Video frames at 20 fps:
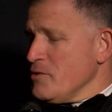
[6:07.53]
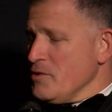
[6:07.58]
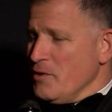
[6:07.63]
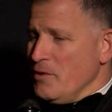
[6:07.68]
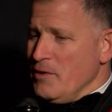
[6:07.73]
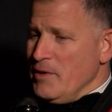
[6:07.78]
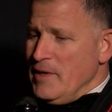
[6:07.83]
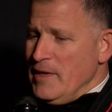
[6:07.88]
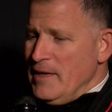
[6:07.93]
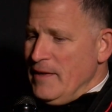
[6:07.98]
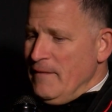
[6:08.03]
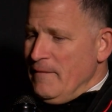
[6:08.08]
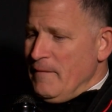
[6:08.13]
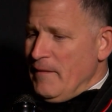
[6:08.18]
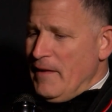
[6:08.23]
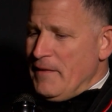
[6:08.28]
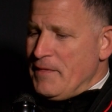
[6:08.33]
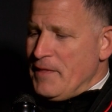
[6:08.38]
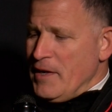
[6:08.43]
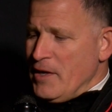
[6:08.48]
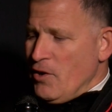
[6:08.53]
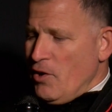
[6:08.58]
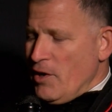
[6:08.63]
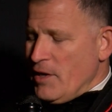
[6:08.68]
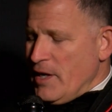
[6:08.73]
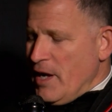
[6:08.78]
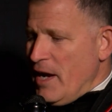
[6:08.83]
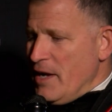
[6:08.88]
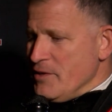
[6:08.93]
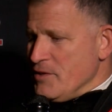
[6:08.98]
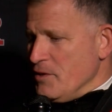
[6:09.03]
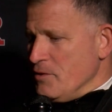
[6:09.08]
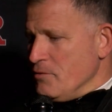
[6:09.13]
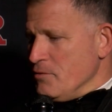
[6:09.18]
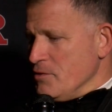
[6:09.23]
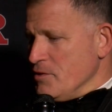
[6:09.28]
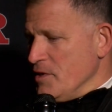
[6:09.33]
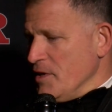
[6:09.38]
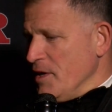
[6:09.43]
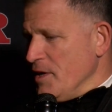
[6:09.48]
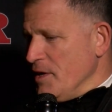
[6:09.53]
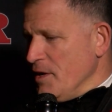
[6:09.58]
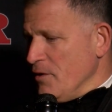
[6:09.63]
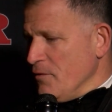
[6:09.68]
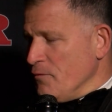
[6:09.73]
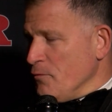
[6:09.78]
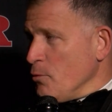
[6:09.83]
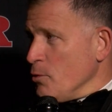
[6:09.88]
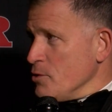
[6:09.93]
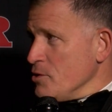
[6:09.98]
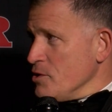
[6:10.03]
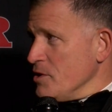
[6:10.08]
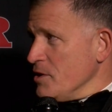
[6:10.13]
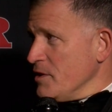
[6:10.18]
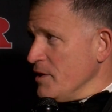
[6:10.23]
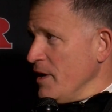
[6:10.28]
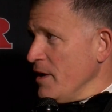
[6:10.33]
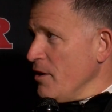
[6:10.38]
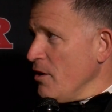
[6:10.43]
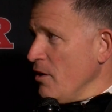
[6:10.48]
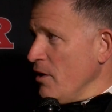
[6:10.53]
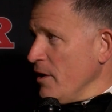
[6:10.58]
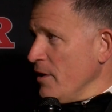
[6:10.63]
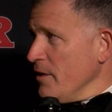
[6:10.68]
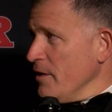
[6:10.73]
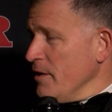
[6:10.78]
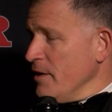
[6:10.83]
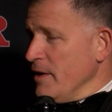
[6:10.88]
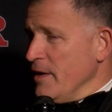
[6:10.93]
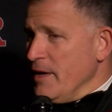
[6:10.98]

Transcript: So I think our guys understand how fortunate they are,